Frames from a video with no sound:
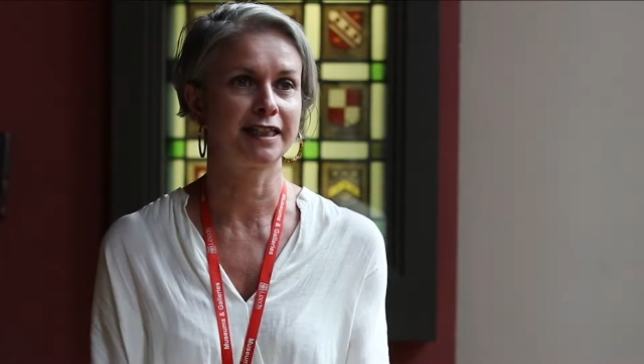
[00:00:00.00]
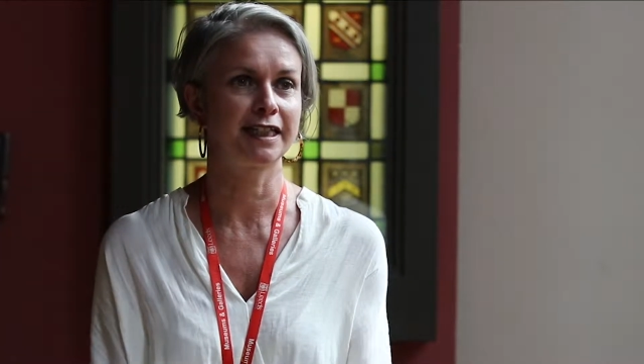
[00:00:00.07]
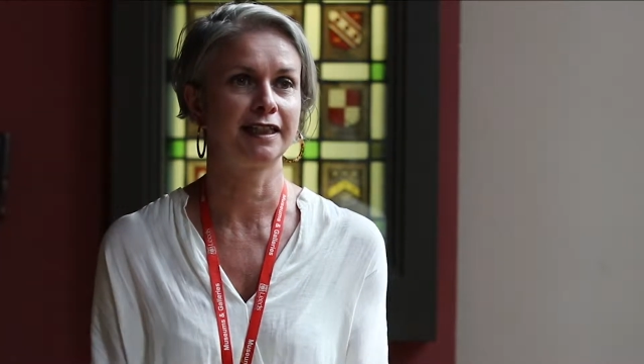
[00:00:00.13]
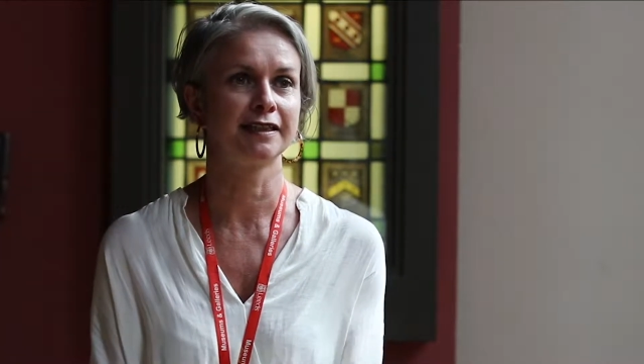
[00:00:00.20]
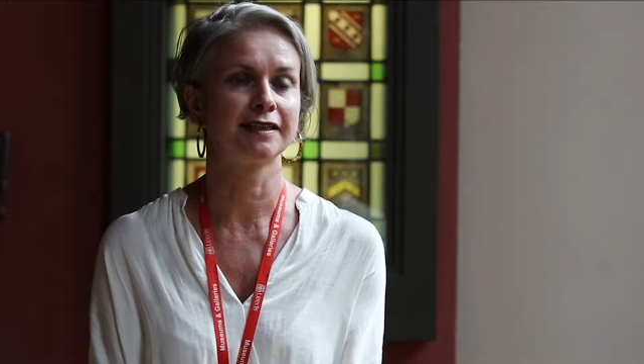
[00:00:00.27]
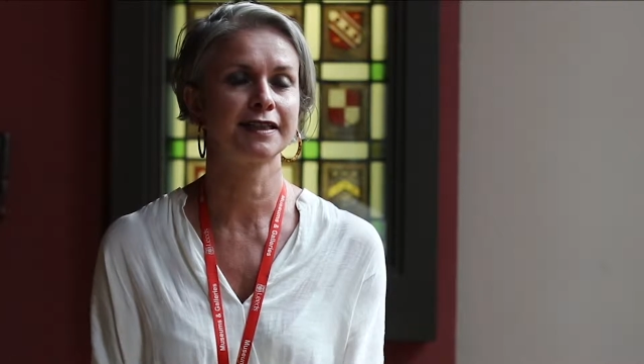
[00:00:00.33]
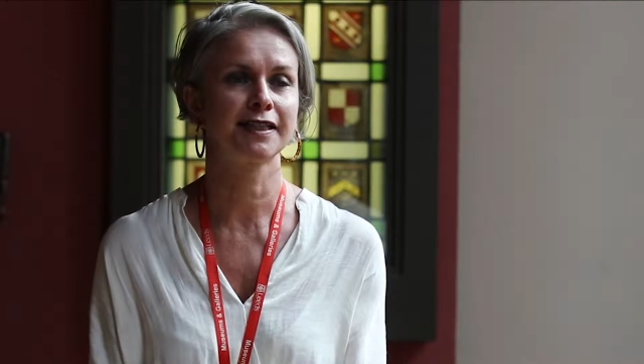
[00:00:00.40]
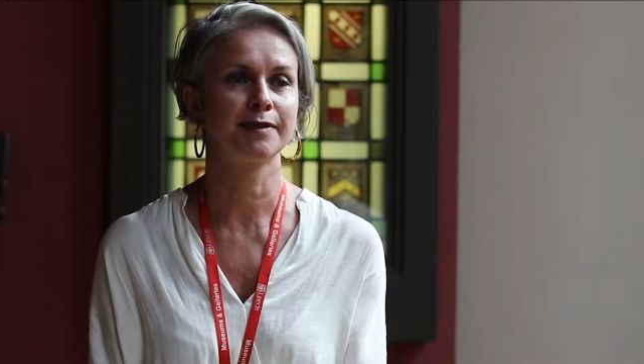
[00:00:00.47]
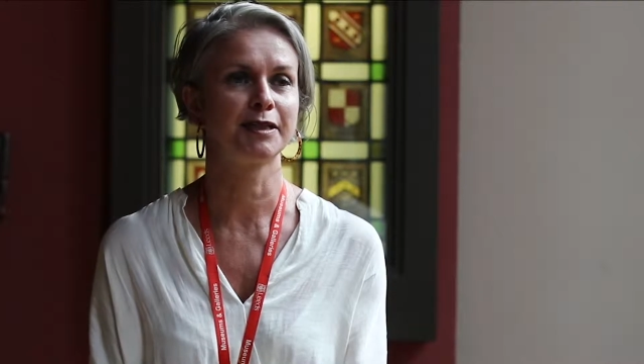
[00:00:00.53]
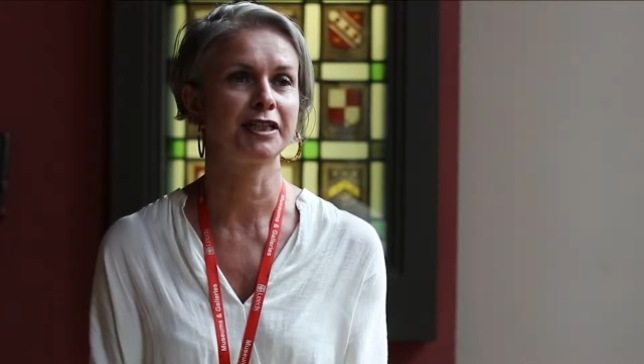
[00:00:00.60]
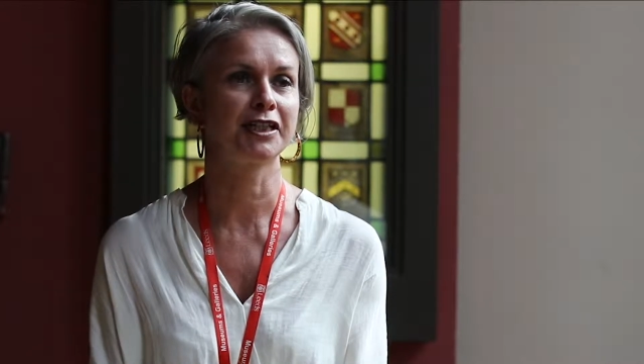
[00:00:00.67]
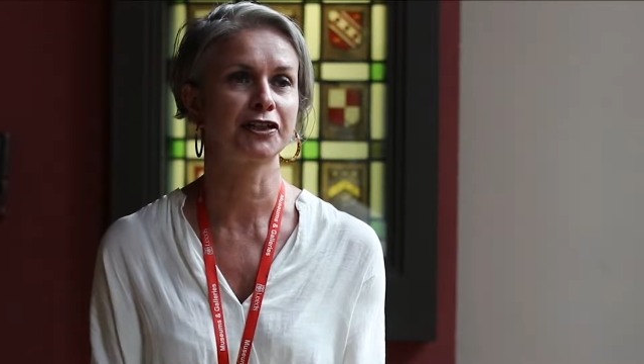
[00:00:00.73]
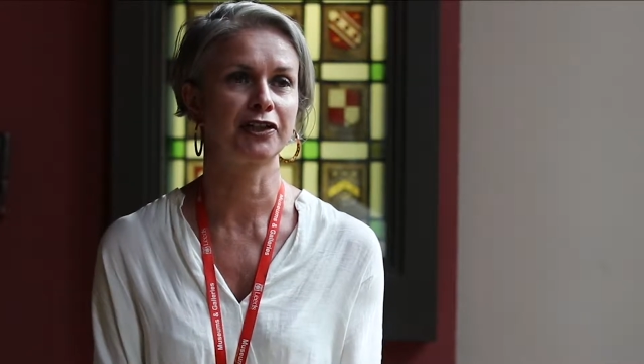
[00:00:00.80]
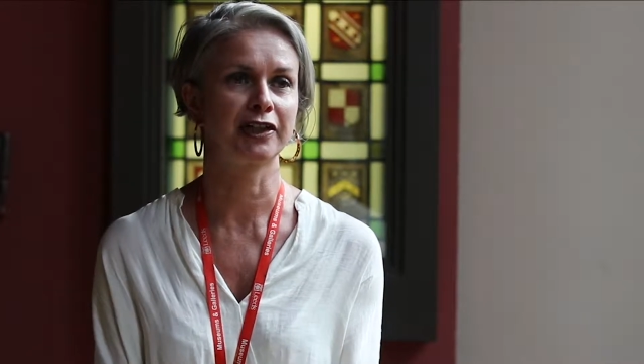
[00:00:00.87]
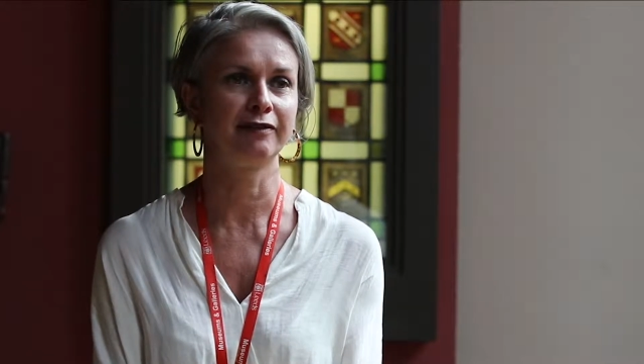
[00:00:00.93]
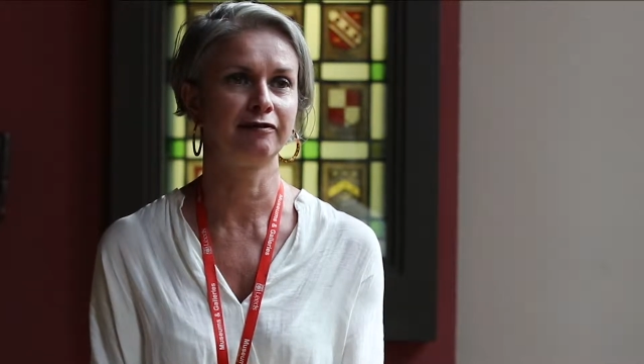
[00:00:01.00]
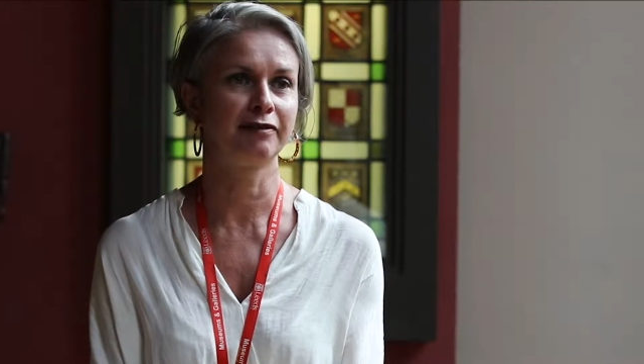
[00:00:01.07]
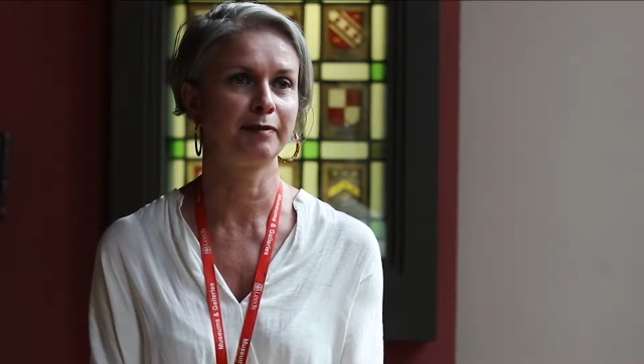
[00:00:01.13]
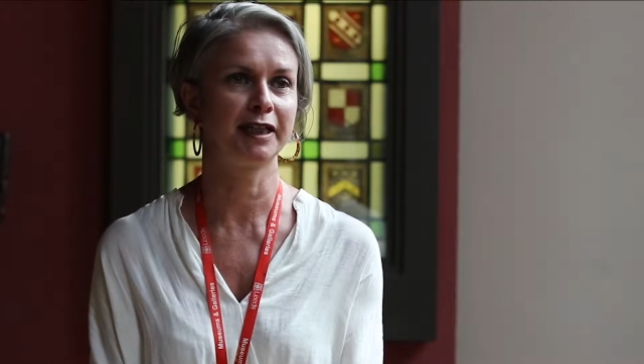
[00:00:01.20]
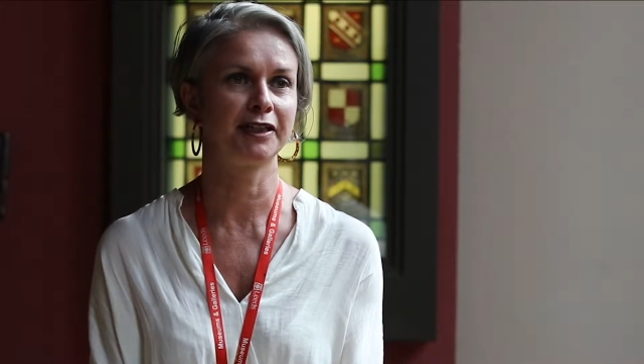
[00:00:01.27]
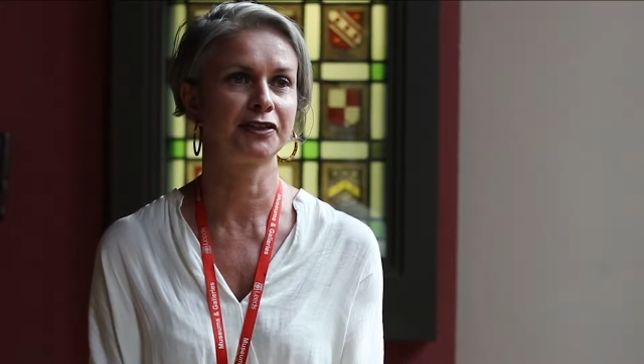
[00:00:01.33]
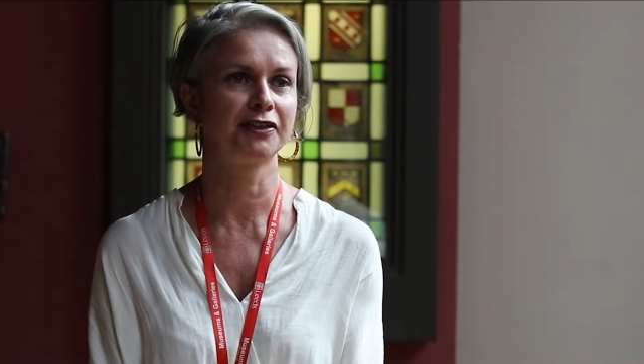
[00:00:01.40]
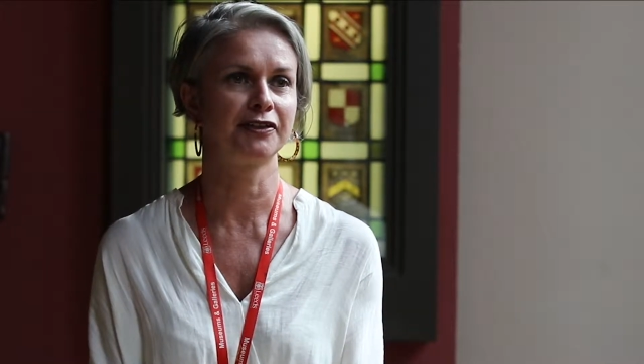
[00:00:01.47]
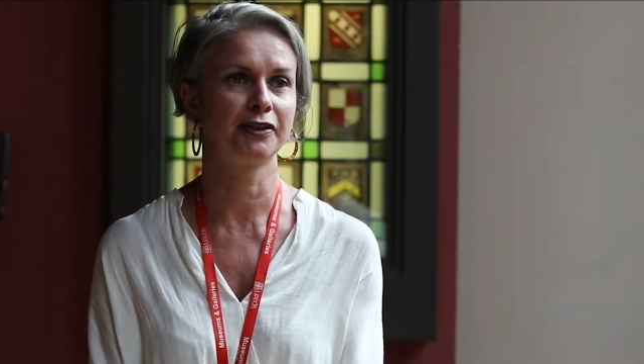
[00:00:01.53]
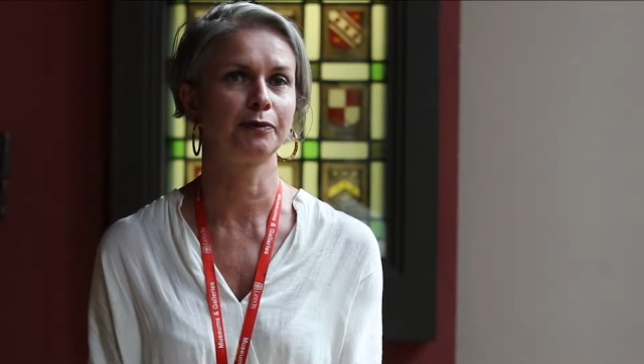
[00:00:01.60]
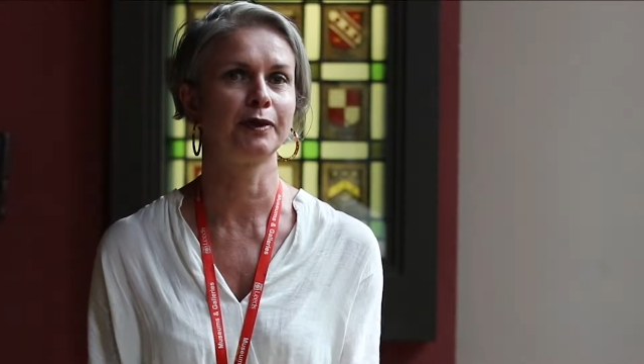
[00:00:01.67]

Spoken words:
in some additional information that